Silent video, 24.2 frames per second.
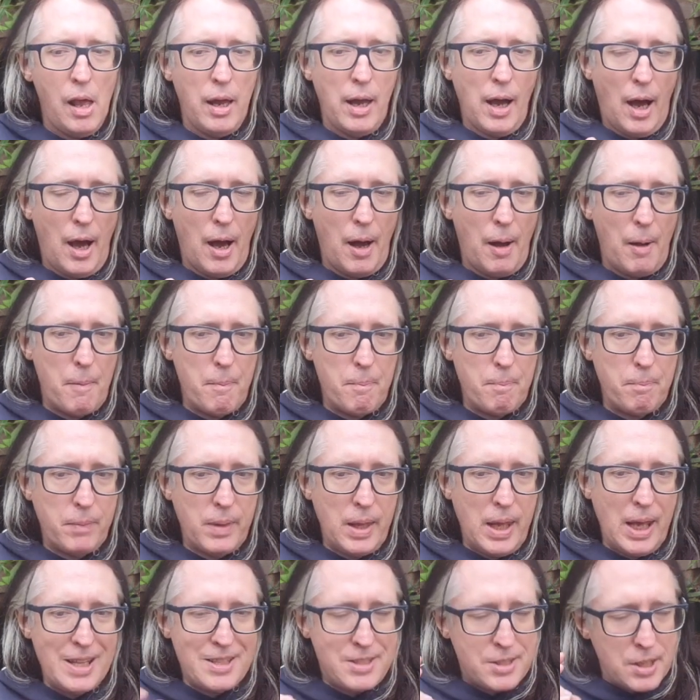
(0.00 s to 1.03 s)
an
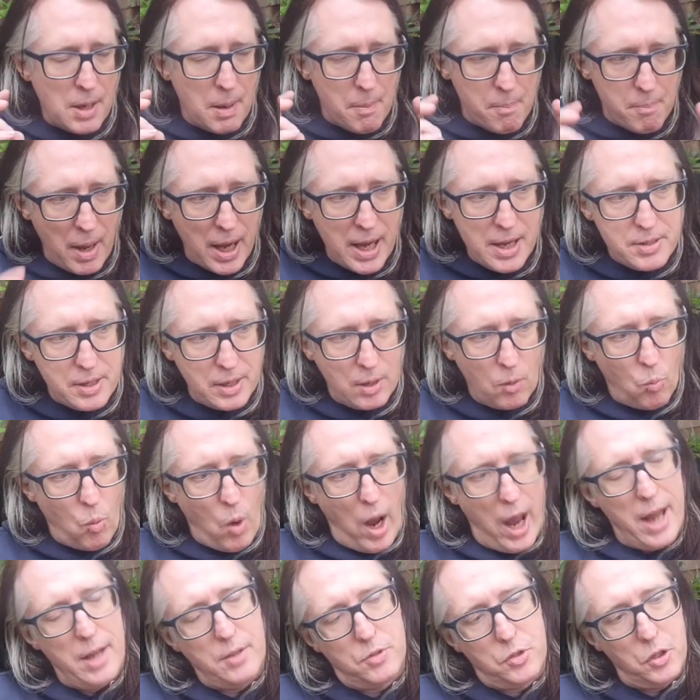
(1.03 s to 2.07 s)
amazing
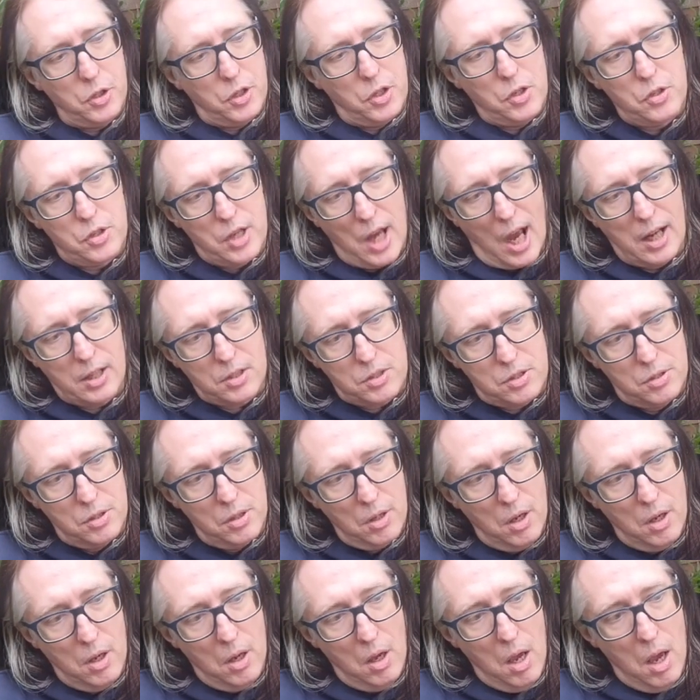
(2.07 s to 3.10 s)
way to conduct
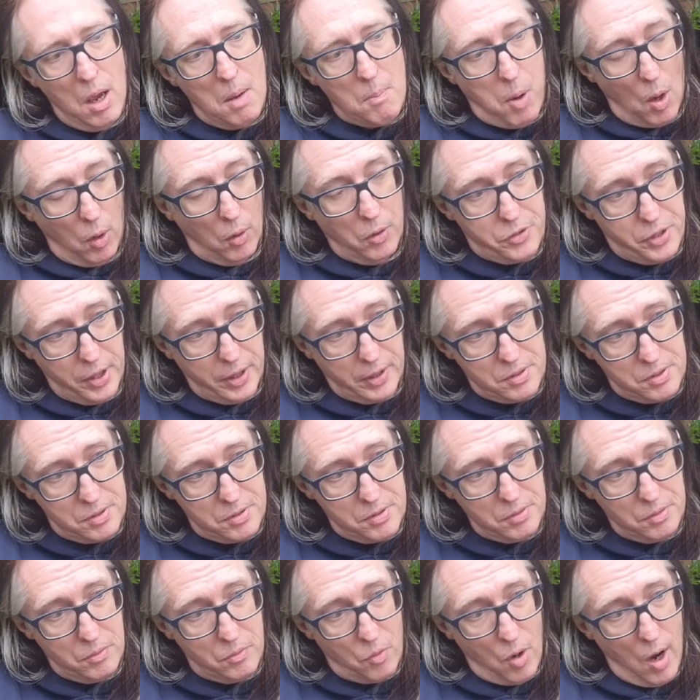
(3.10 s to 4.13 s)

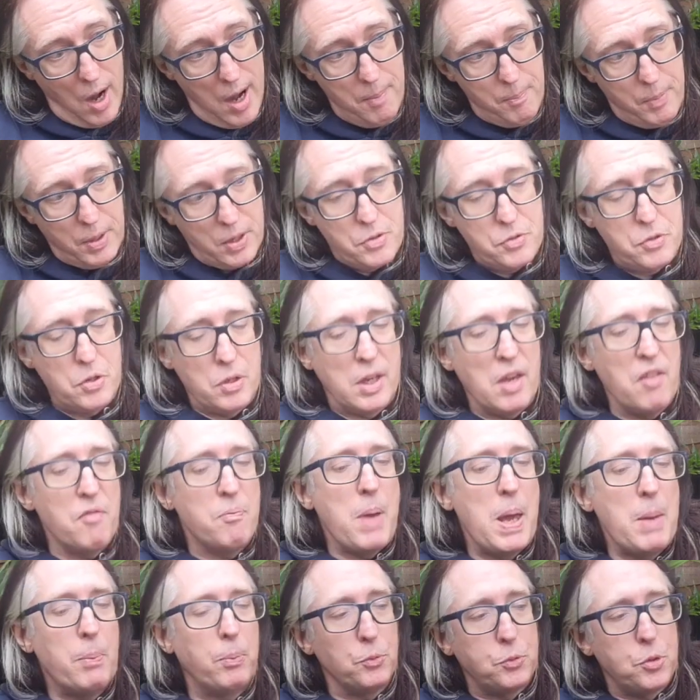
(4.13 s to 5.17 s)
politics, right? Because you give
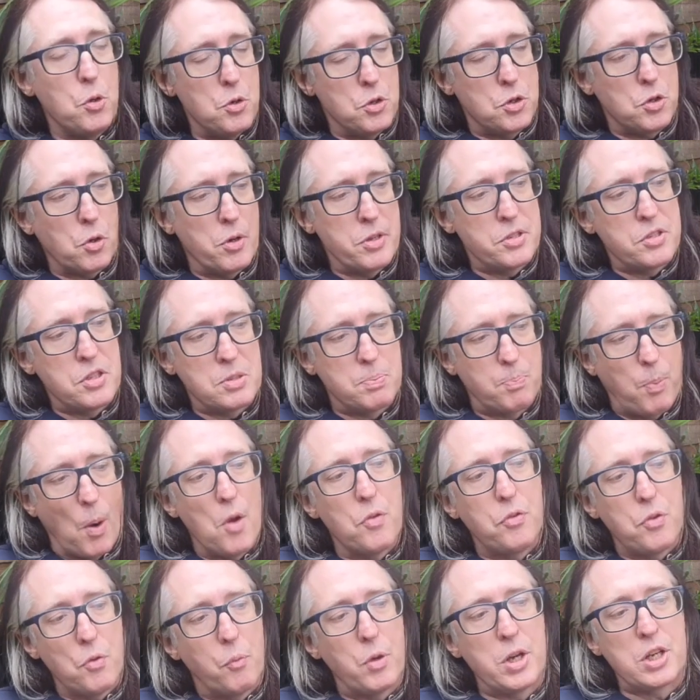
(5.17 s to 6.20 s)
people two choices,
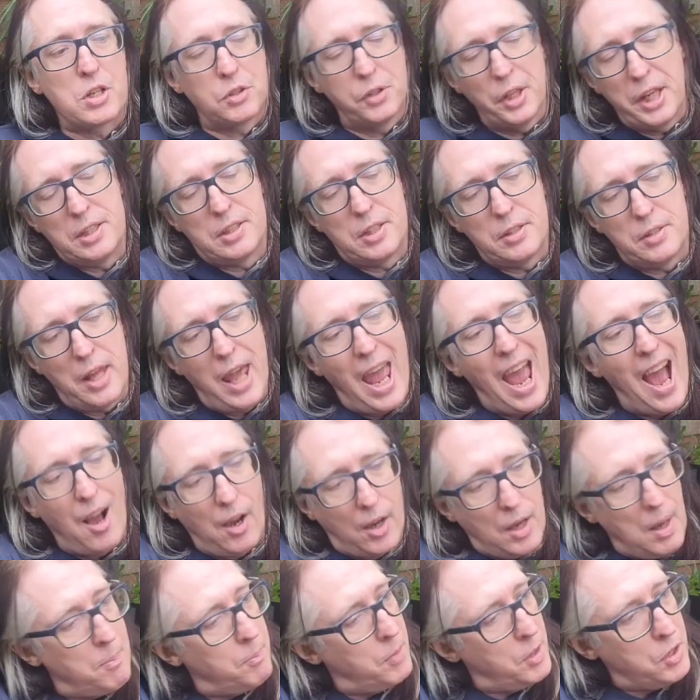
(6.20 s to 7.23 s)
both of which lead to the
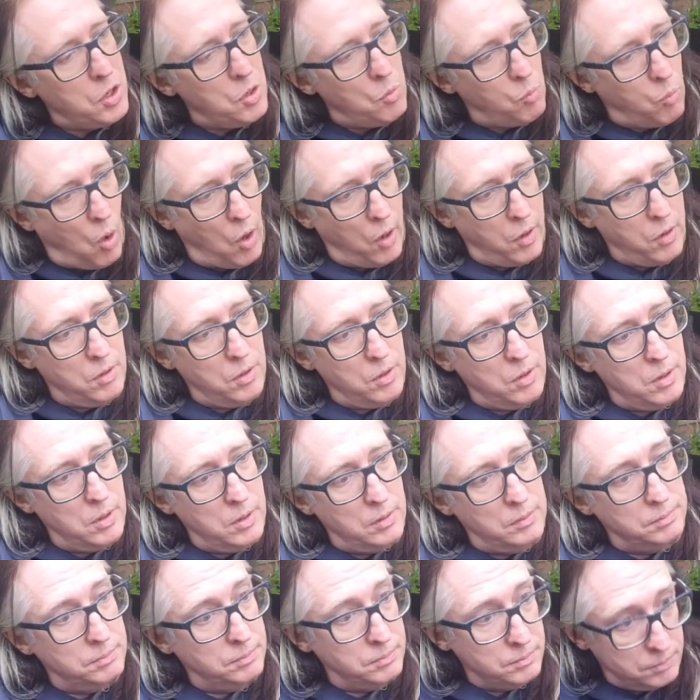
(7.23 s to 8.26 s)
outcome that you want,
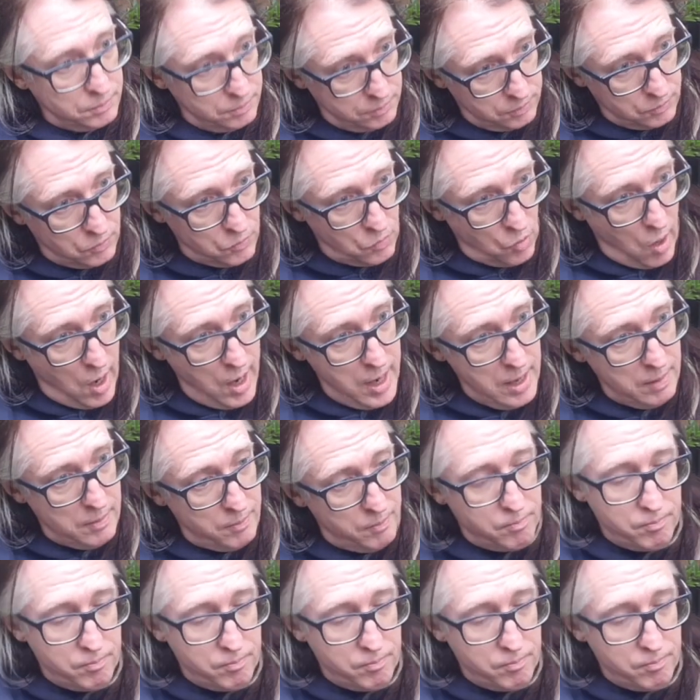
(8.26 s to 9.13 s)
right?